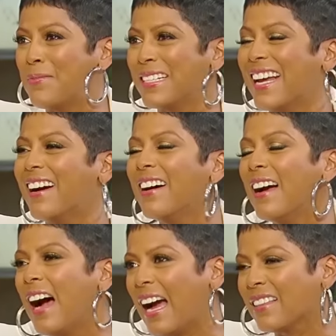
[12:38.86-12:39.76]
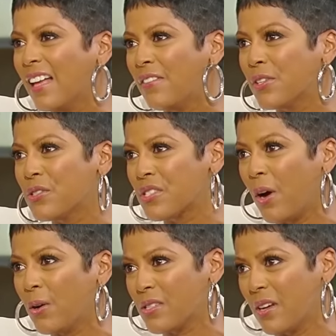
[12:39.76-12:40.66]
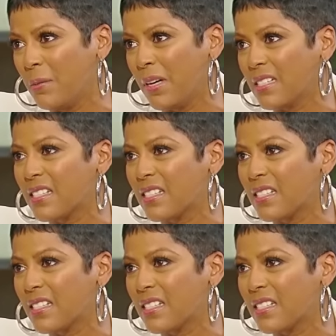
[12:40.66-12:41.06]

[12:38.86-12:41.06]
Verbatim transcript: at me now. I love you so, so much.